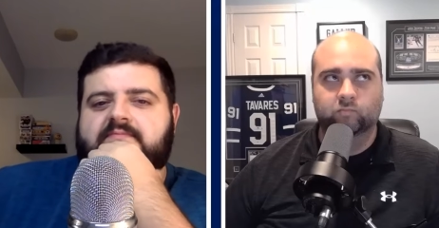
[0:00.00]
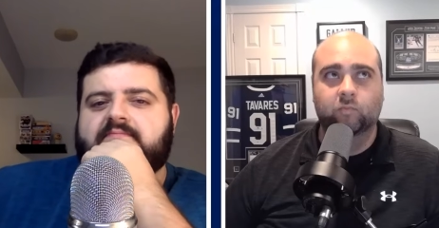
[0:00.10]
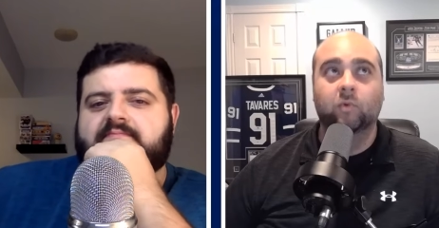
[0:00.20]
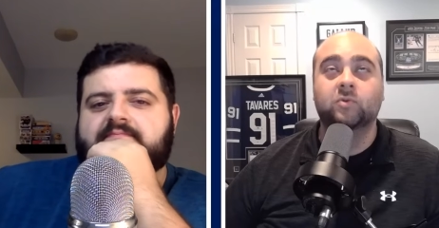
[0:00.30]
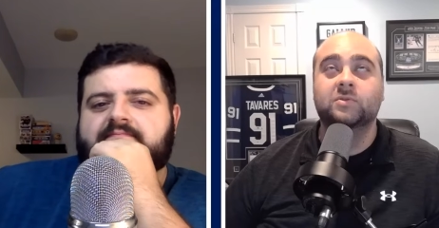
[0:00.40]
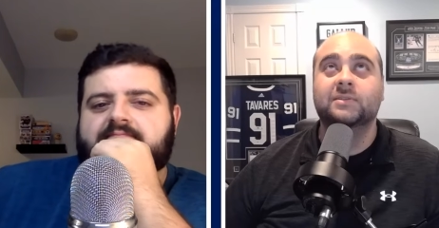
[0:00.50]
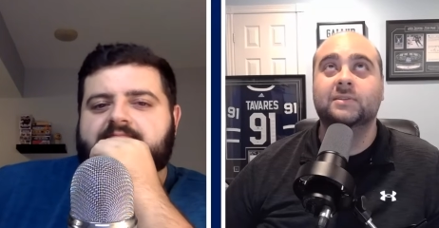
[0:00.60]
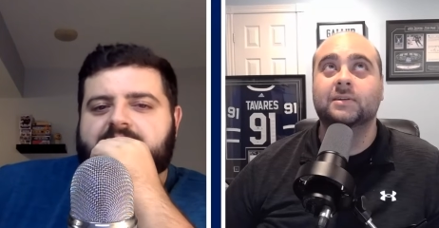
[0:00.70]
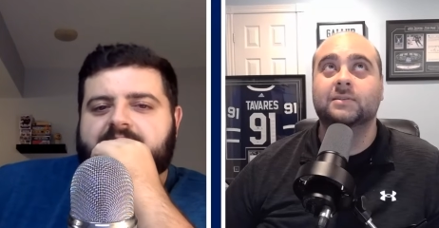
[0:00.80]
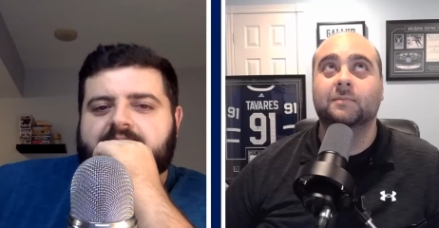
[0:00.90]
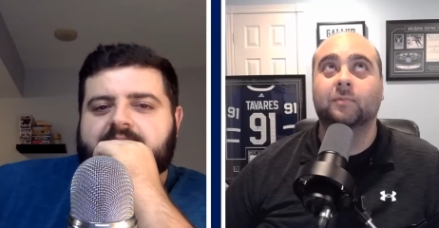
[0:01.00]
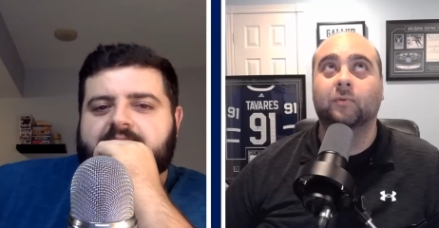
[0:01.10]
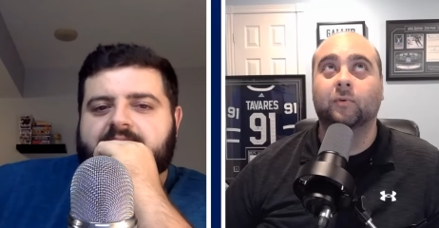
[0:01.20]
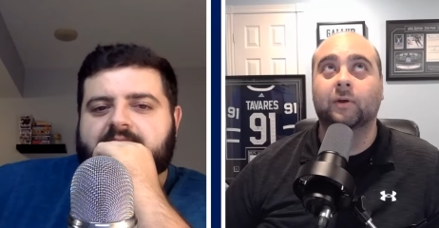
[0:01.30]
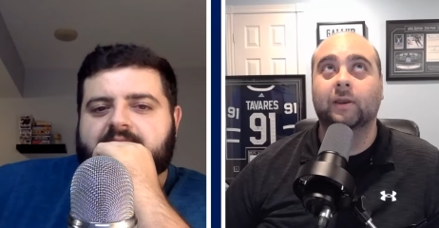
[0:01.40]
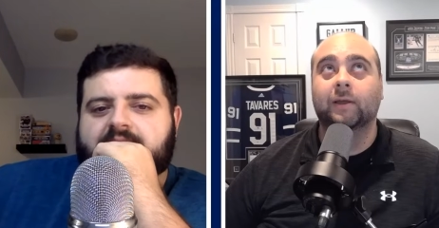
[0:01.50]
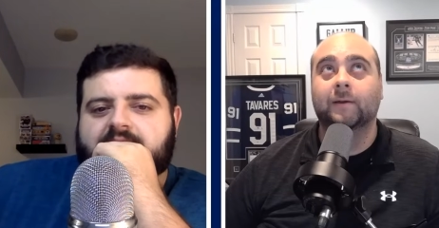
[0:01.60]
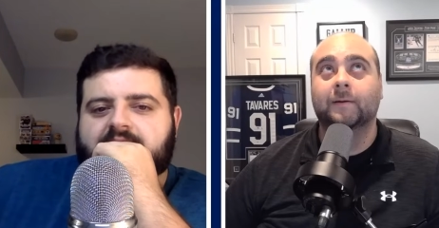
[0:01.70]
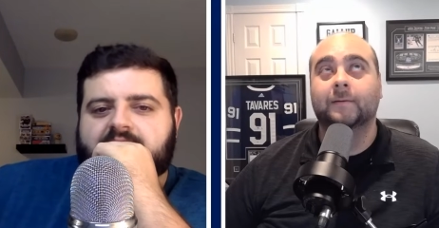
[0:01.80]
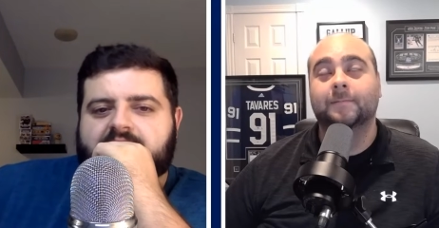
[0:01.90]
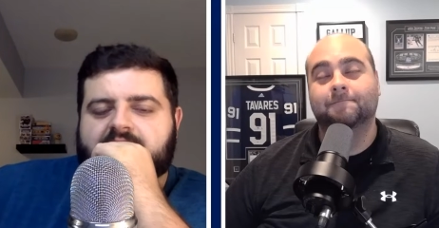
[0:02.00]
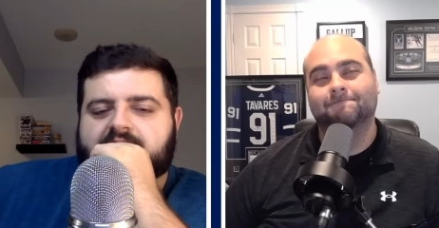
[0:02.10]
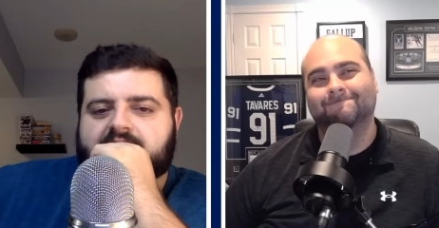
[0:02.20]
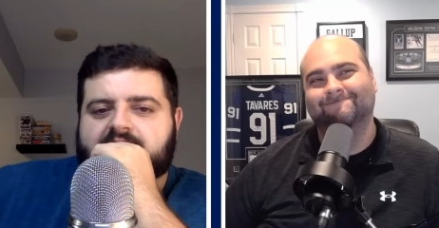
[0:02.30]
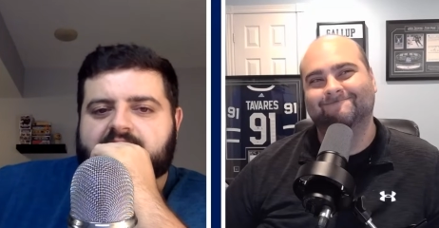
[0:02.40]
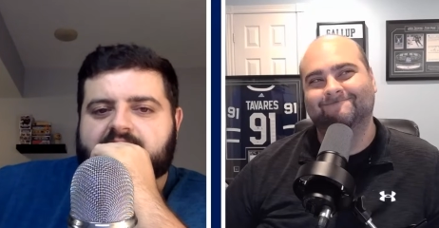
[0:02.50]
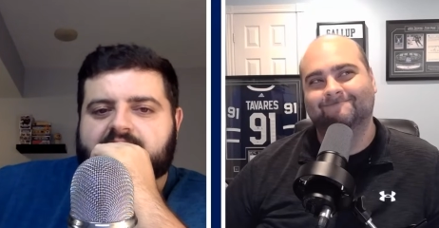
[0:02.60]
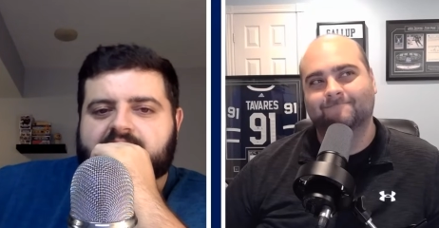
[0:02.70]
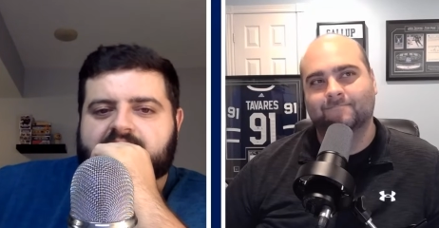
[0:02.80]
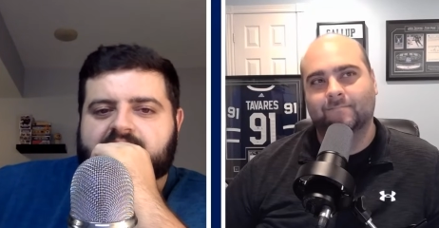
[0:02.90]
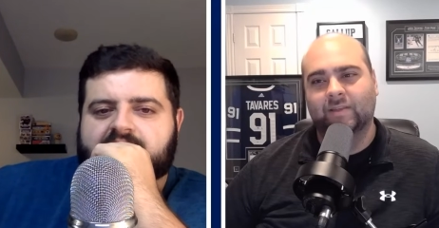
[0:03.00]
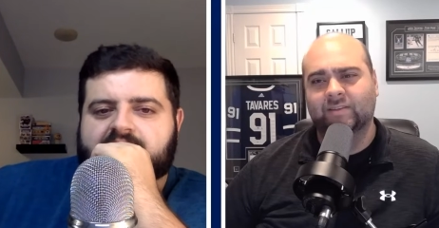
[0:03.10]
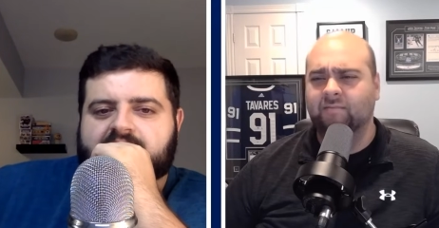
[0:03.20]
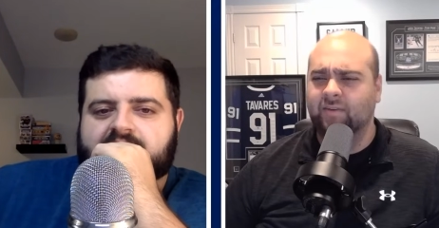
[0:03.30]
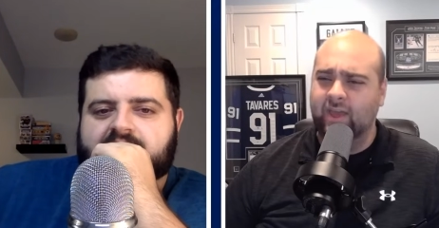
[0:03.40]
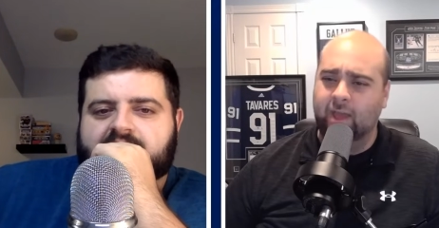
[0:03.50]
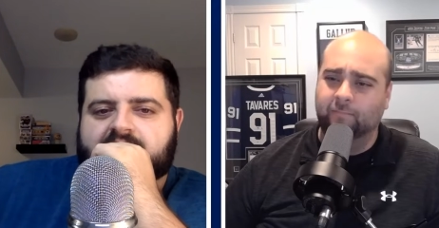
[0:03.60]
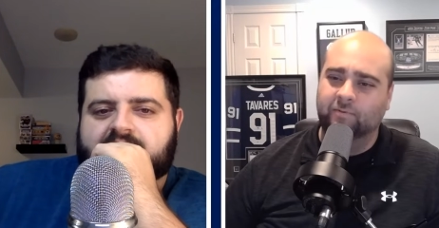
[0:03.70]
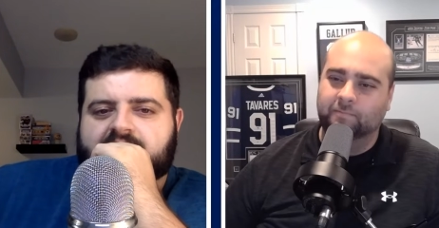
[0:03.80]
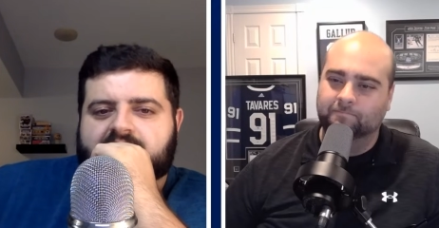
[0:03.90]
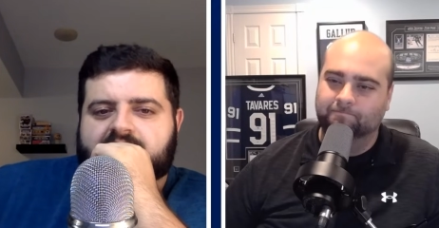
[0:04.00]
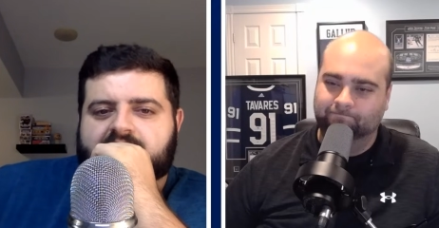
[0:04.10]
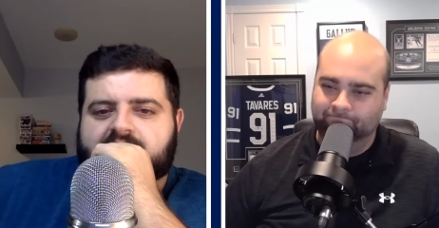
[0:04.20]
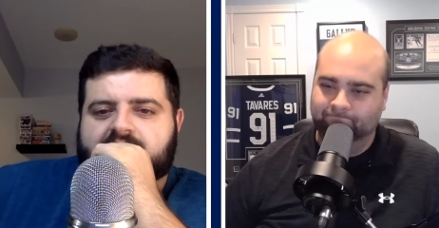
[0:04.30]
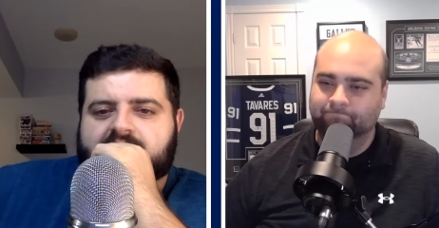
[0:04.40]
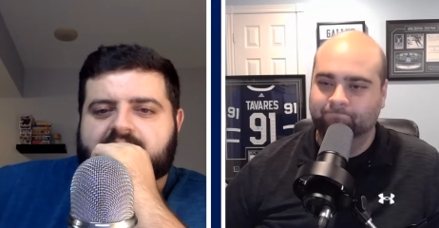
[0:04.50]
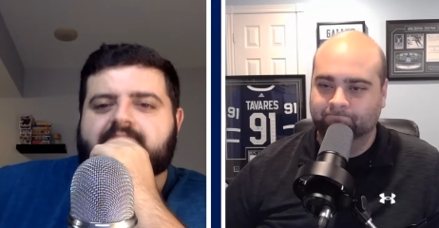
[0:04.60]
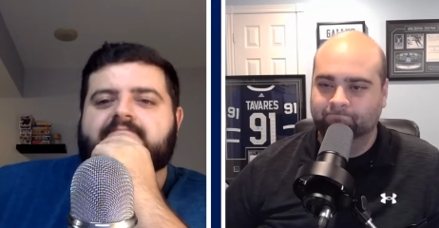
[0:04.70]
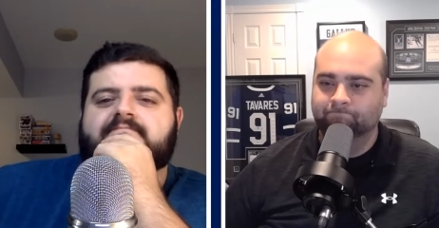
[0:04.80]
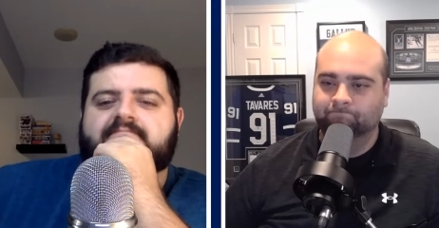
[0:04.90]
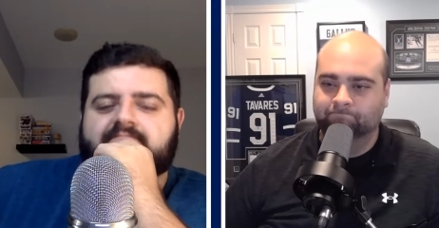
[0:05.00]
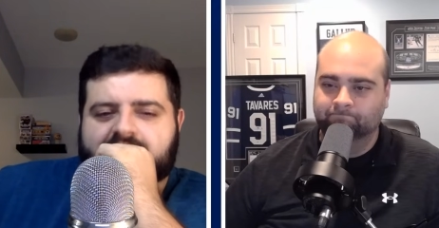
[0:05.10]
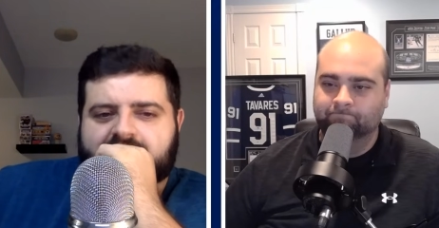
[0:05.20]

Speaker 1: Most disappointing, David Kampf. Mm.